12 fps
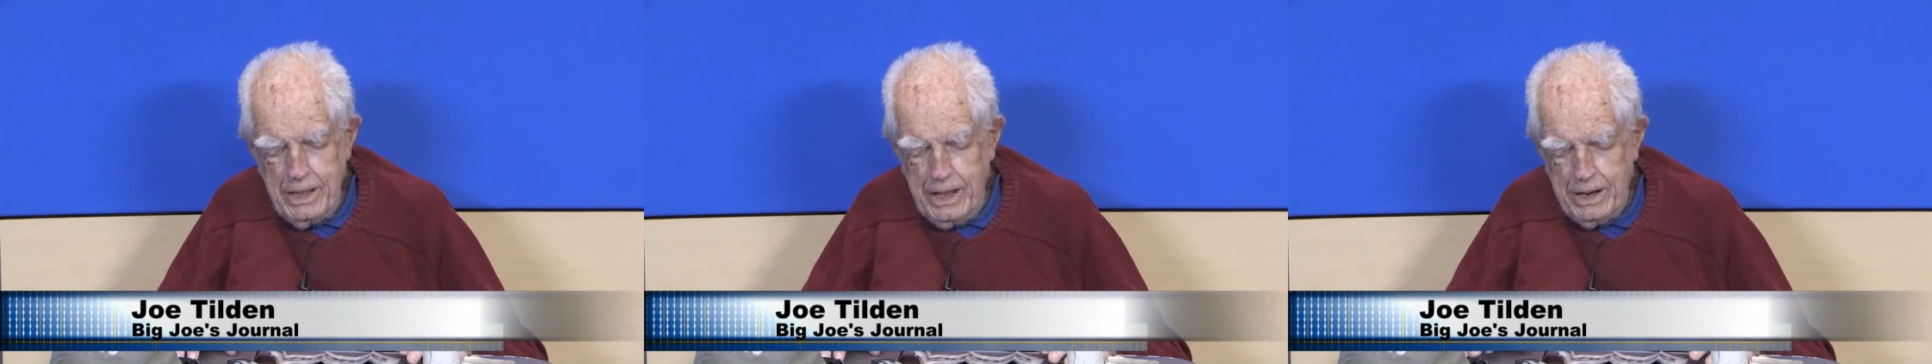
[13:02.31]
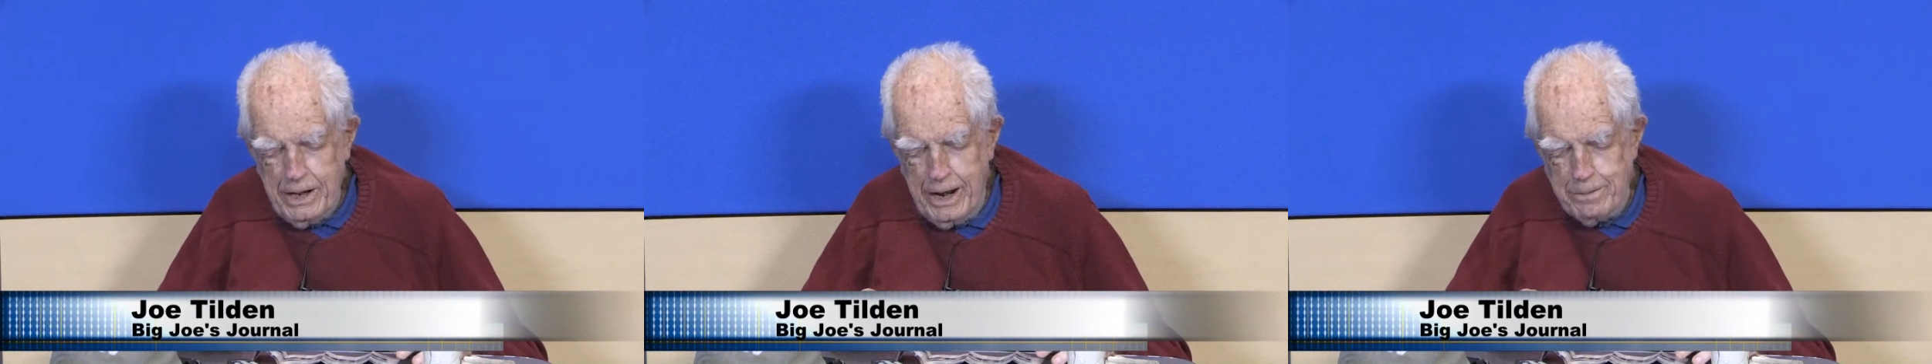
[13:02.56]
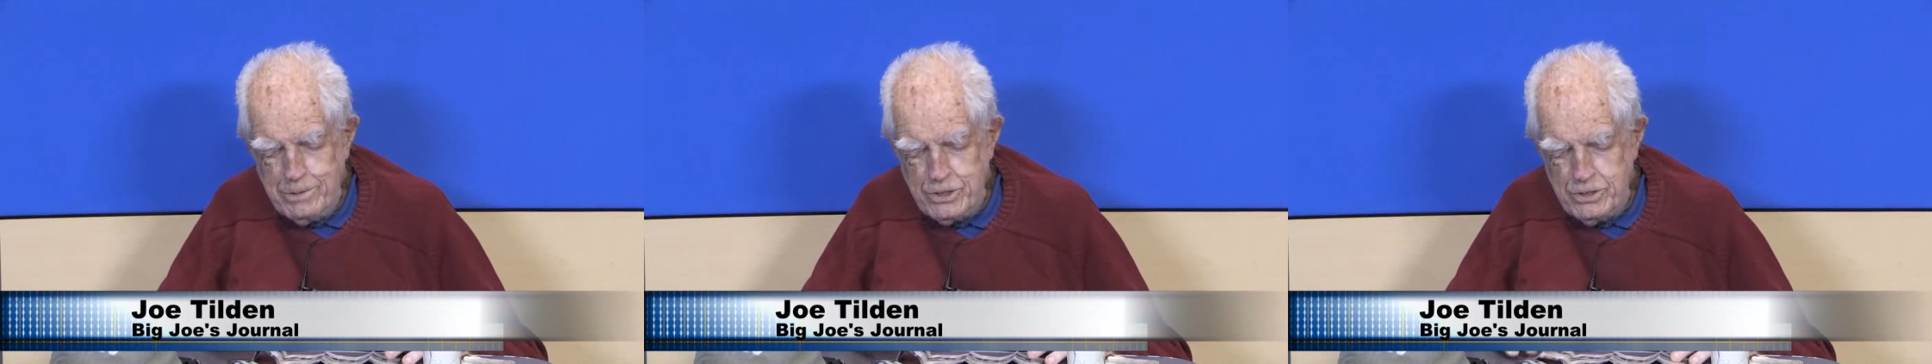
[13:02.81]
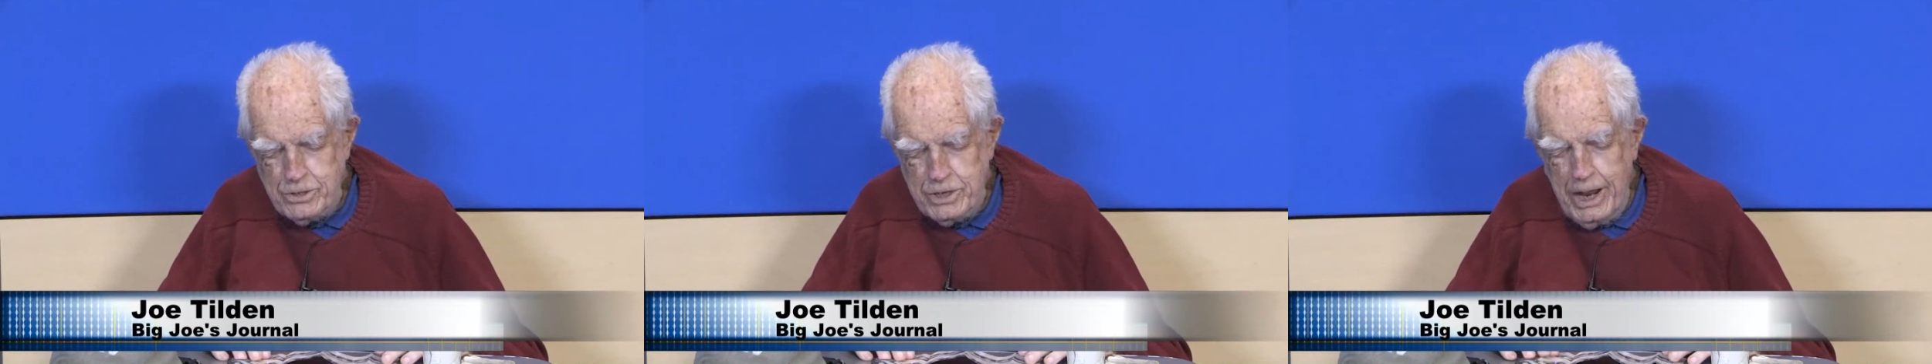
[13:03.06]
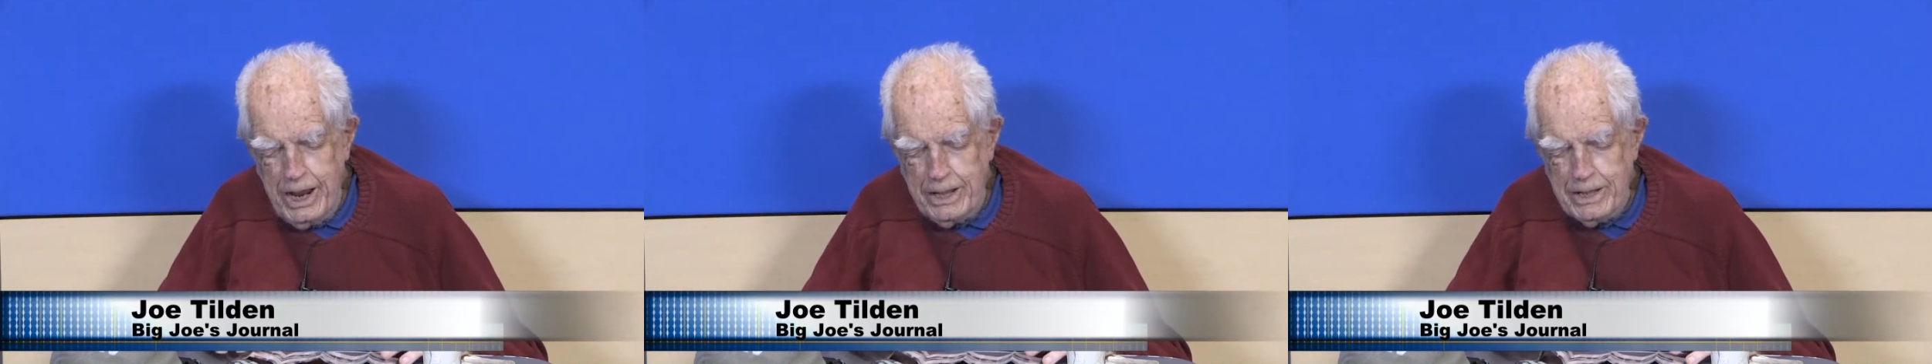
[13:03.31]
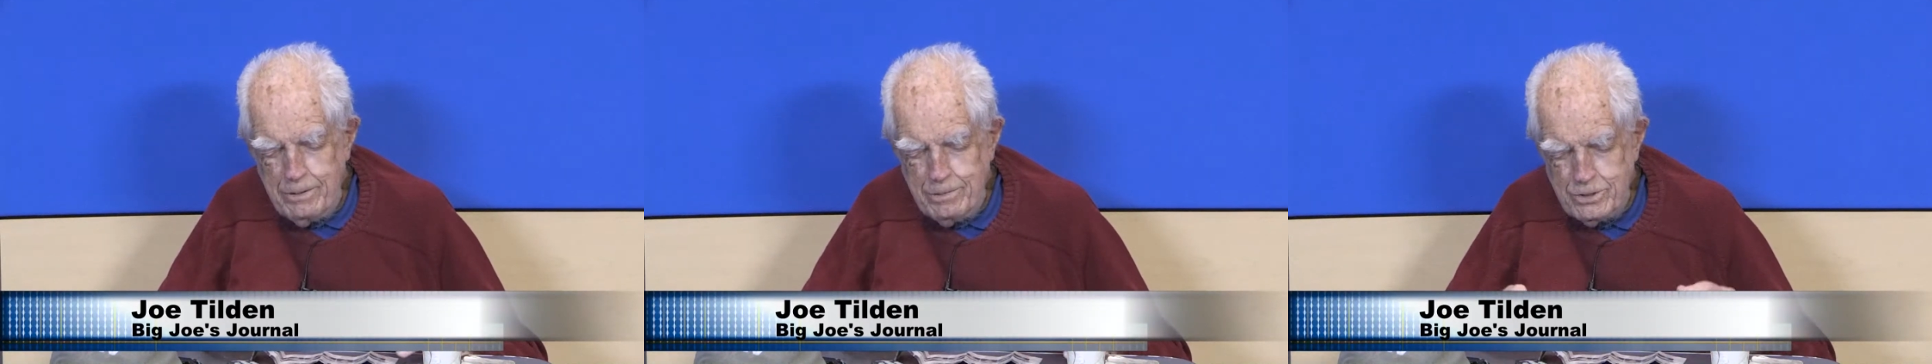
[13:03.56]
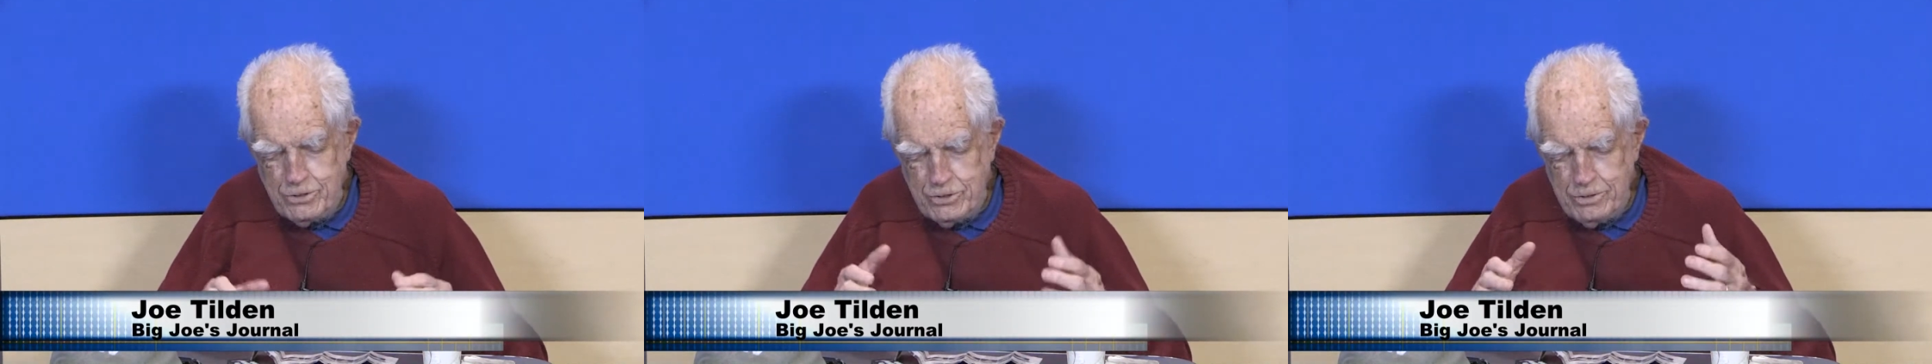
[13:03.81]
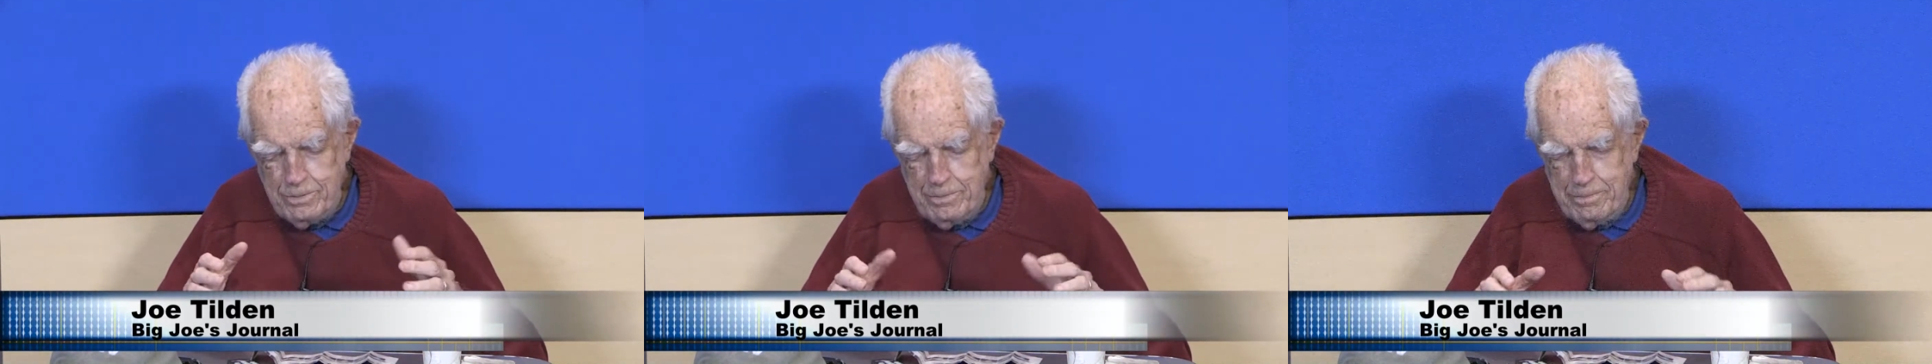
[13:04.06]
On an Armistice Day that was
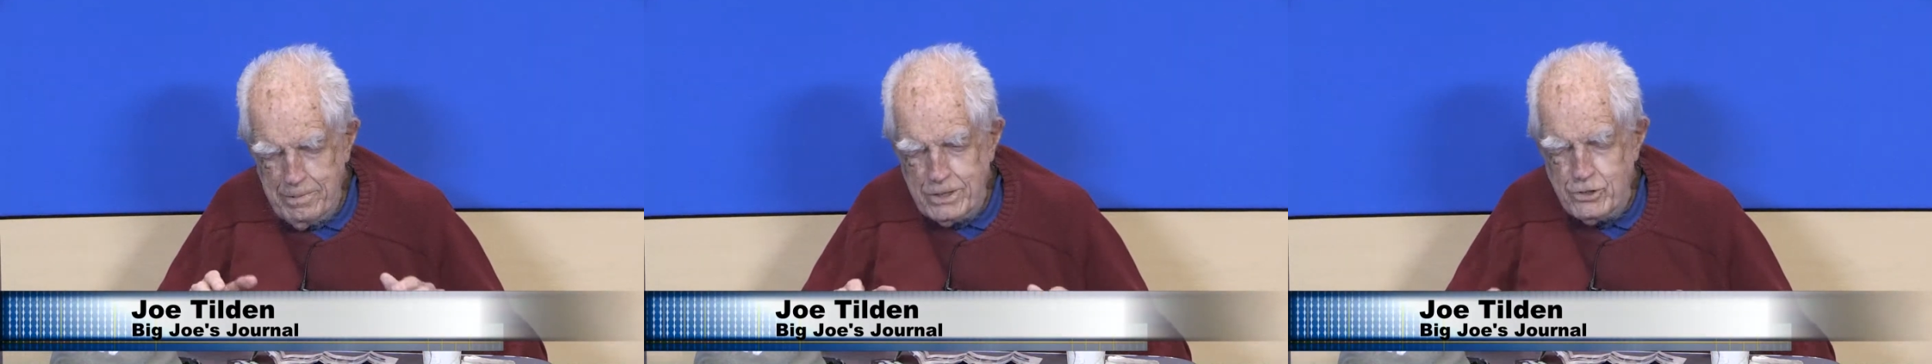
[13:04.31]
bit